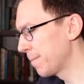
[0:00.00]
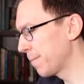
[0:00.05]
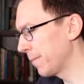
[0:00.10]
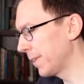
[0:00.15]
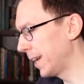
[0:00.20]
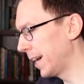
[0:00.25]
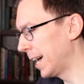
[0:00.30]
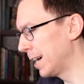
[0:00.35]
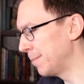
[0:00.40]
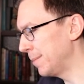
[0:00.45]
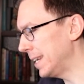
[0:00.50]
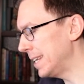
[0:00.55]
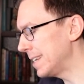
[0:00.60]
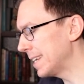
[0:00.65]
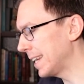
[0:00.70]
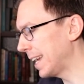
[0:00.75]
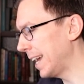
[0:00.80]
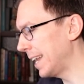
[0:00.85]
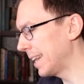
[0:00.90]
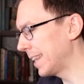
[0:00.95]
um,
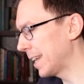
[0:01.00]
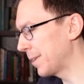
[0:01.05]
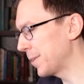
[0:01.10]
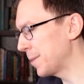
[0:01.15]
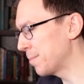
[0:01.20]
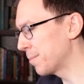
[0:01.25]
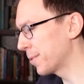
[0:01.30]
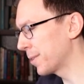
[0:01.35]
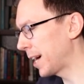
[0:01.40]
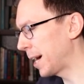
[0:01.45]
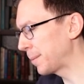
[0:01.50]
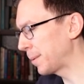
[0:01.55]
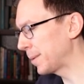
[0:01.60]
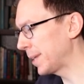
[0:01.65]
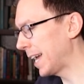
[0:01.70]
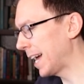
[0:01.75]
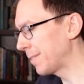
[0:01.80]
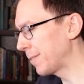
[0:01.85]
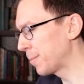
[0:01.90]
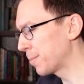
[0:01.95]
indicating that we probably
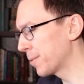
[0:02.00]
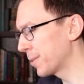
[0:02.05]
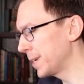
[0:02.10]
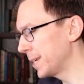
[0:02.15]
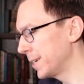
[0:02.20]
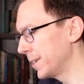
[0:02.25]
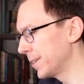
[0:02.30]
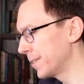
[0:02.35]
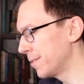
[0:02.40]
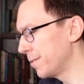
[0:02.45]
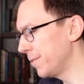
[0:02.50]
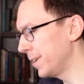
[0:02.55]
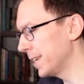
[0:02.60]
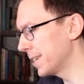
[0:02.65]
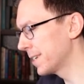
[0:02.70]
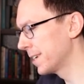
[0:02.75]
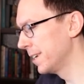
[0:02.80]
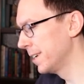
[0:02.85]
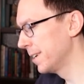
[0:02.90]
have a pretty good fit